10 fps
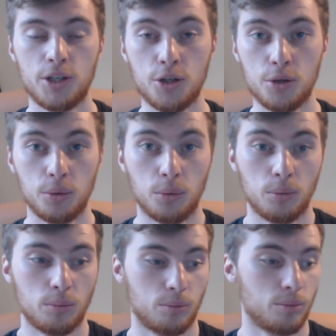
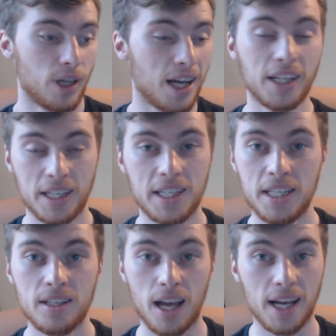you are going to
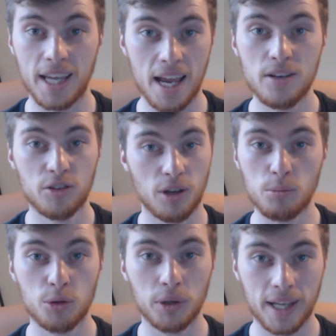need, again,
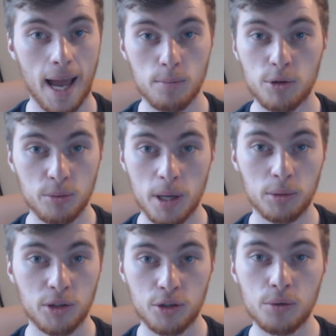some sort of camera to be
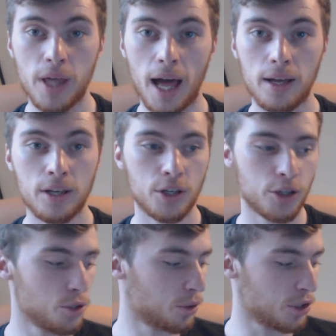able to do that.
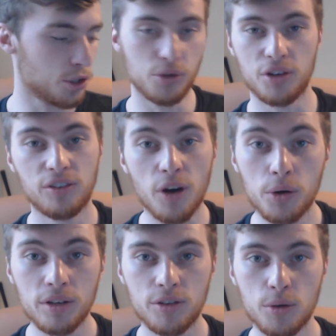You can use your
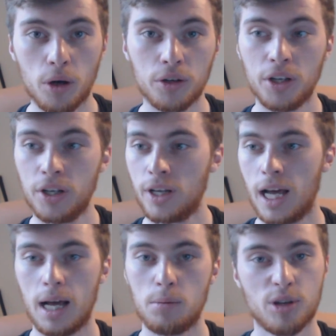phone if you want.
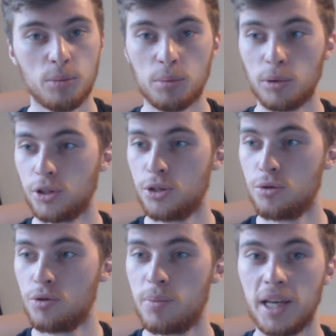Some people
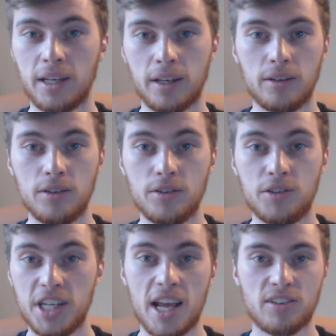use big
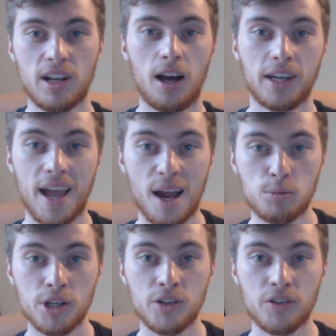DSLR
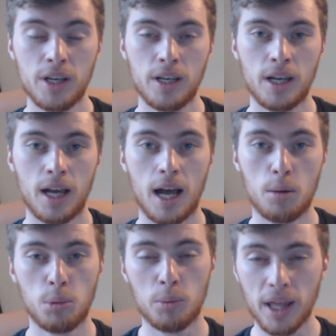cameras,
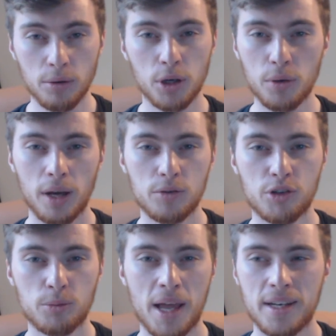but without going out and
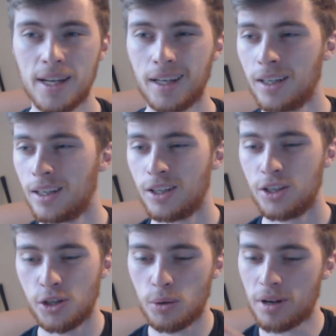spending
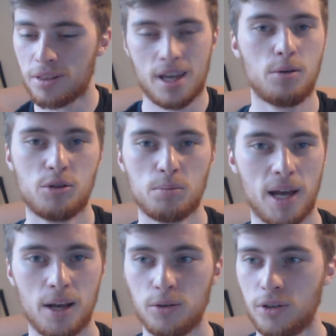
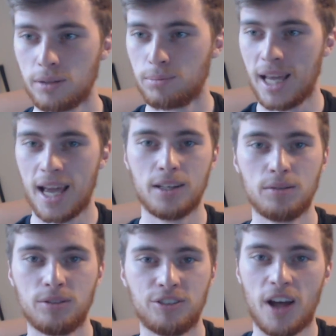£1,000 on a
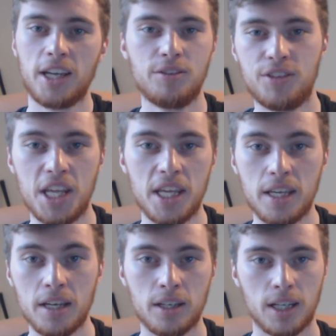Canon
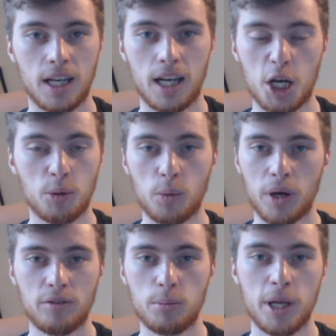5D or
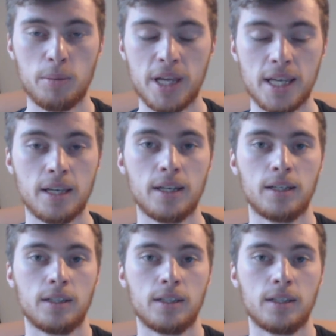whatever it may be.